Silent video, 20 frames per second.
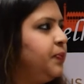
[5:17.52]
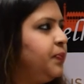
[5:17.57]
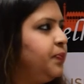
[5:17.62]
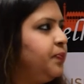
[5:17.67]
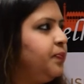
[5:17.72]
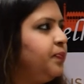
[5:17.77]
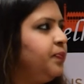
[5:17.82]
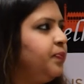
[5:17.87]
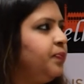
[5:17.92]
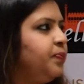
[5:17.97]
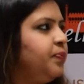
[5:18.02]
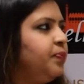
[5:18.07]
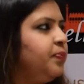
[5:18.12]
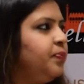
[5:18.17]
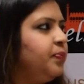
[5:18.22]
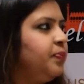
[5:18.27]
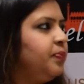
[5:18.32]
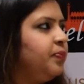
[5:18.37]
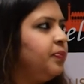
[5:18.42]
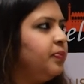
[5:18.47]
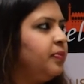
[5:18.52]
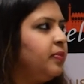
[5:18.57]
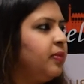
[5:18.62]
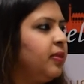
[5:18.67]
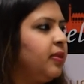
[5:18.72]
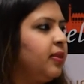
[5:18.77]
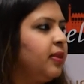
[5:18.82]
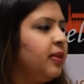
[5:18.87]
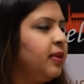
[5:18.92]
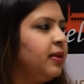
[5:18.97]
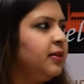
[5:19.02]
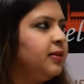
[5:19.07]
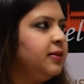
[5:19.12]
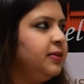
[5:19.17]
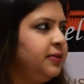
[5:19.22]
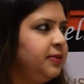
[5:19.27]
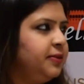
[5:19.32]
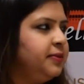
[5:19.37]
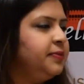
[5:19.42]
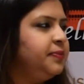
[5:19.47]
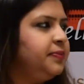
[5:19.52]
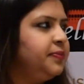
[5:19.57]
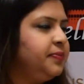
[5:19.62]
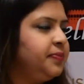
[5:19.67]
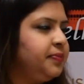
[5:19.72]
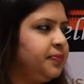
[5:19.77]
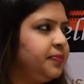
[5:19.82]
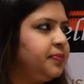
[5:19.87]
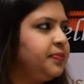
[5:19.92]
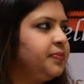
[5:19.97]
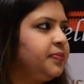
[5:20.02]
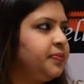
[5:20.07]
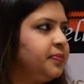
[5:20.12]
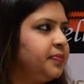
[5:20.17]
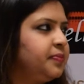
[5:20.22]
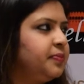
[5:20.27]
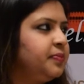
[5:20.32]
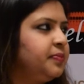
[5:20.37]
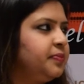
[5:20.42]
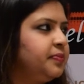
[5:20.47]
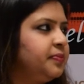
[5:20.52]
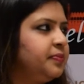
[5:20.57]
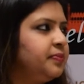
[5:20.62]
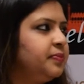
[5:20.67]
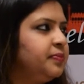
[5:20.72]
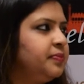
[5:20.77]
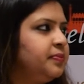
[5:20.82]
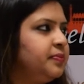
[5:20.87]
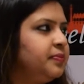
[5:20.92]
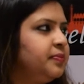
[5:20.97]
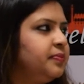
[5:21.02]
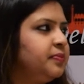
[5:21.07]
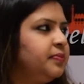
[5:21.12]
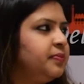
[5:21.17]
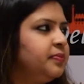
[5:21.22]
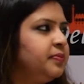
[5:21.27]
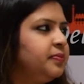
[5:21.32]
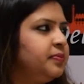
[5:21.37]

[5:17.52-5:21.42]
The person shown says nothing.